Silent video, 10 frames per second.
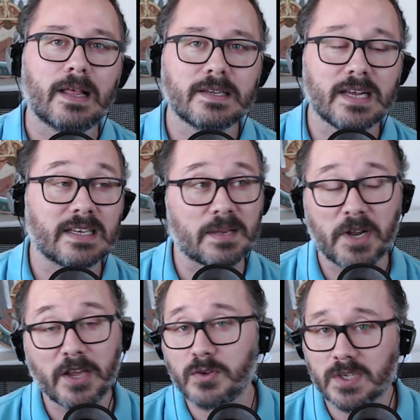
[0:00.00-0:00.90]
tanks, I mean,
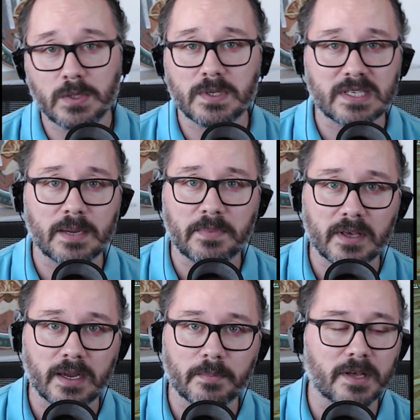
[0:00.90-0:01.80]
I used to do the same
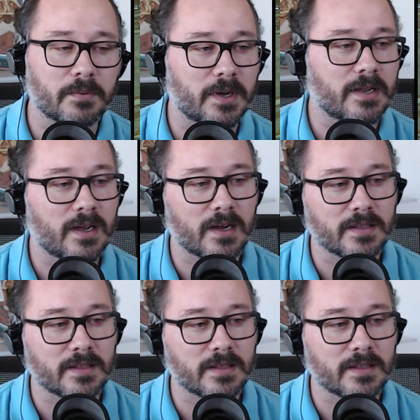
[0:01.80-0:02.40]
thing, by the way.